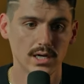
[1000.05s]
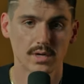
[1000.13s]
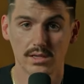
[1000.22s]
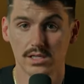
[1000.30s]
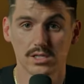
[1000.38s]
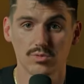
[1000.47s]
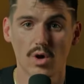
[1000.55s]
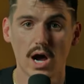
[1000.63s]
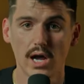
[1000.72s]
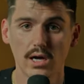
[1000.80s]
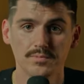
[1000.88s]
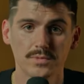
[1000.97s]
And this is
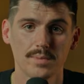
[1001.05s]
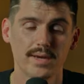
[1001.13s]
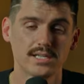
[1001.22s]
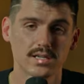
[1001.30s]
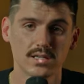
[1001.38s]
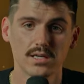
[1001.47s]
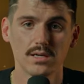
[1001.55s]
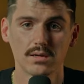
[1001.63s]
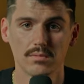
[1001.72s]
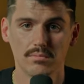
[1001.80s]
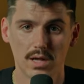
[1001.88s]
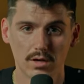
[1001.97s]
why. Basically,
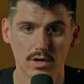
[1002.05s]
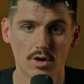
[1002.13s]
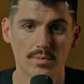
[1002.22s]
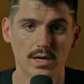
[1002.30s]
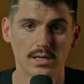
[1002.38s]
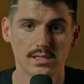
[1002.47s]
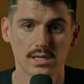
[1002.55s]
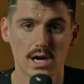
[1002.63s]
melanoma is